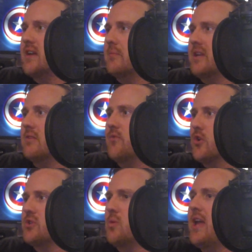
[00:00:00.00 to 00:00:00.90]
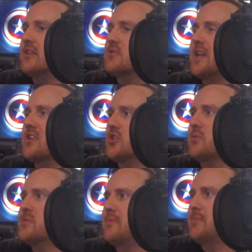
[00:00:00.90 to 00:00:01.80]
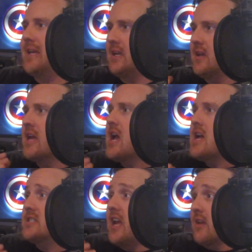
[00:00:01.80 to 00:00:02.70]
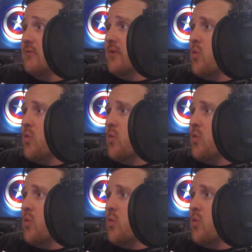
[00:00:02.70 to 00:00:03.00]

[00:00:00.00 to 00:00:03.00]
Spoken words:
development in Force Awakens because she was being taken